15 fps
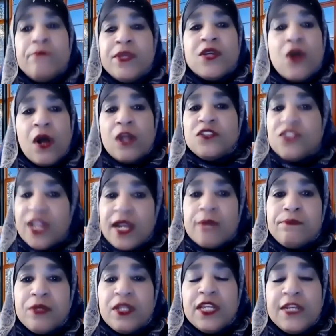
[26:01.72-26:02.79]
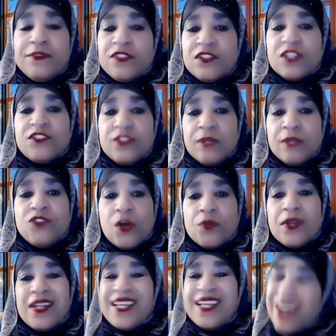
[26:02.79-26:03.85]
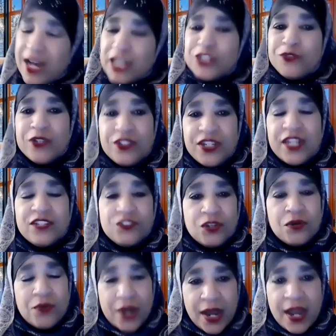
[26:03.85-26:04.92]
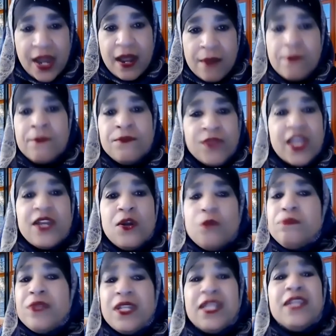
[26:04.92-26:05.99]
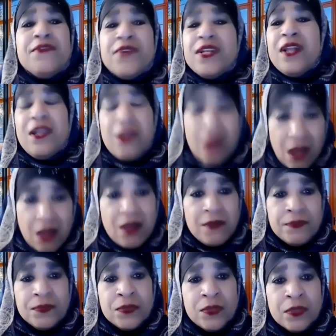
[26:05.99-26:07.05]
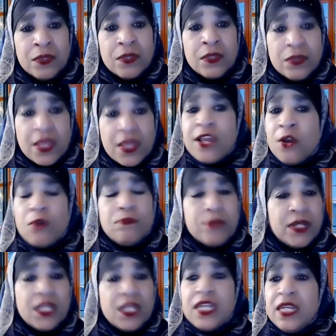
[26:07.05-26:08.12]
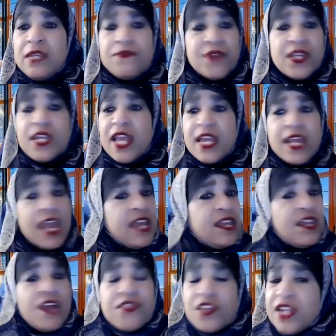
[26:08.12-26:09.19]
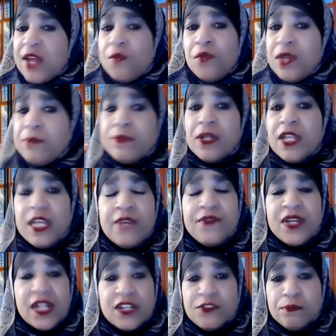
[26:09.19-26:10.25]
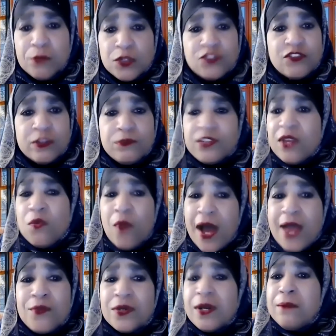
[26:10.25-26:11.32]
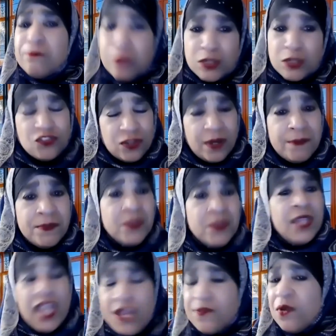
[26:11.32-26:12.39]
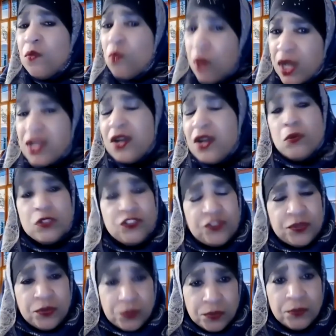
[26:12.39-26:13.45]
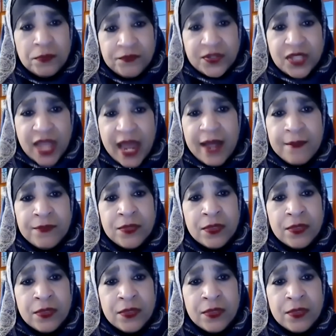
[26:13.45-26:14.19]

because their belief system totally contradicts the Quran. They don't believe in Allah. They don't believe in nothing that we believe in as Muslims. And why would a Muslim even want to go to school for that?